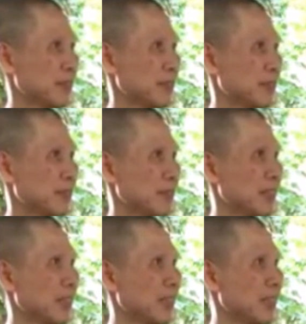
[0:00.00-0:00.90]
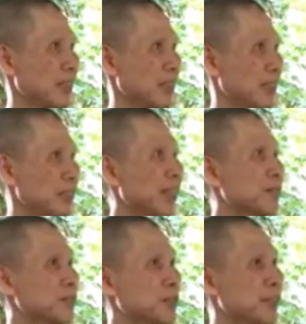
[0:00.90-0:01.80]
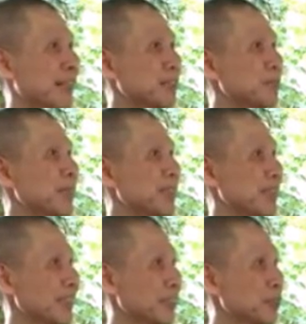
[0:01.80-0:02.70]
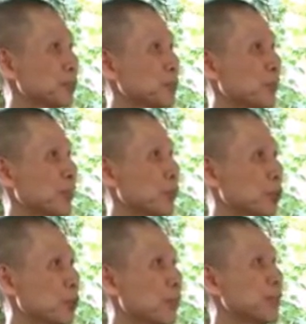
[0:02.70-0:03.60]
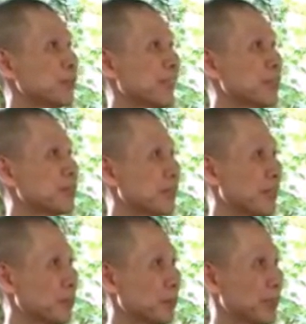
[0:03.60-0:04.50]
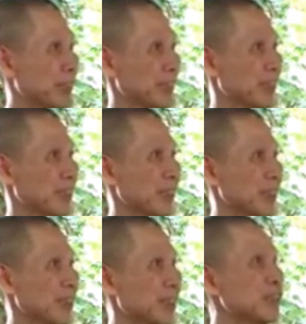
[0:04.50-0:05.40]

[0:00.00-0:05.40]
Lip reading: You have to try to meditate to where you get to that point. Then you understand